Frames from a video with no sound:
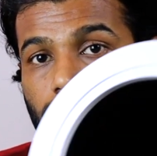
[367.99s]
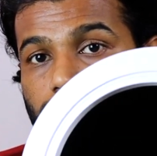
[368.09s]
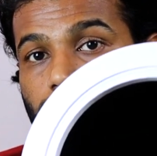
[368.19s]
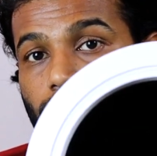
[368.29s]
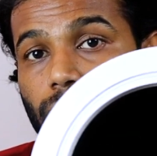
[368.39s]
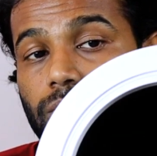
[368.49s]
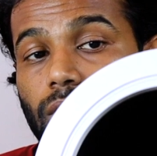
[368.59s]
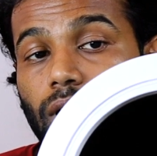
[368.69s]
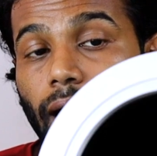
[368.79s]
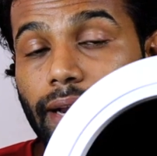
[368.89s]
So
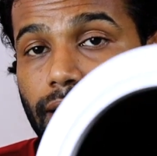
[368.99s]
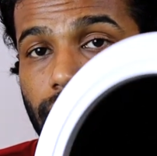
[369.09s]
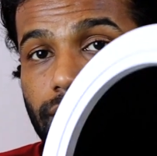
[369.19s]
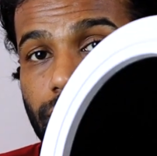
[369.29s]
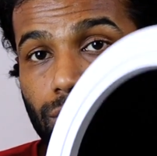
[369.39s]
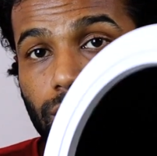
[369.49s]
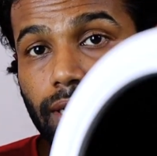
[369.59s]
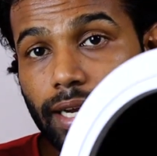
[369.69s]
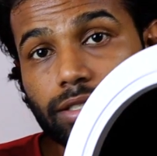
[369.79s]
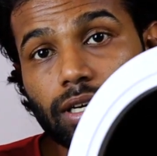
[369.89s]
ideally this
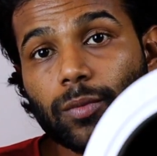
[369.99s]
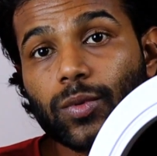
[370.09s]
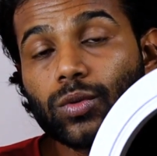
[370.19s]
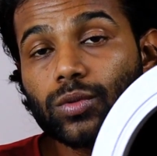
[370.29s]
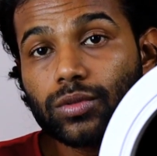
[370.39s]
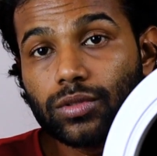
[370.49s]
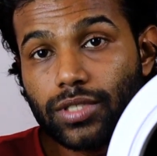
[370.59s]
should catch up to